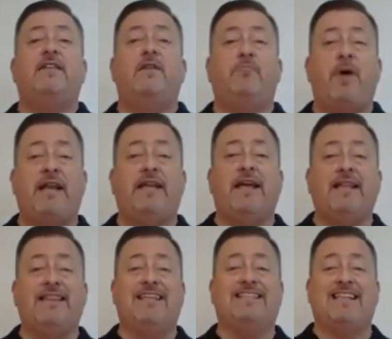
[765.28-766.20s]
Depending
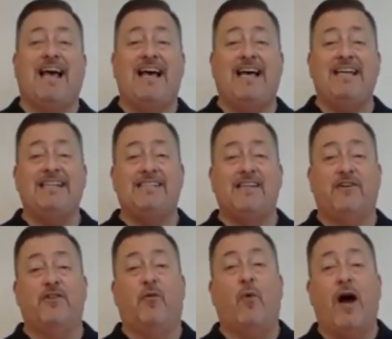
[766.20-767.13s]
on the size or
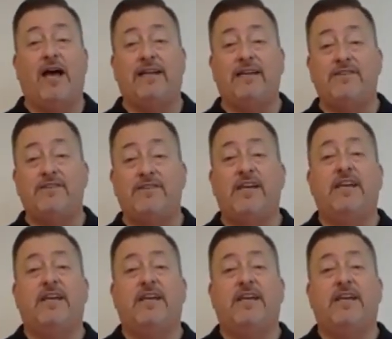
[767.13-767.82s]
the wattage,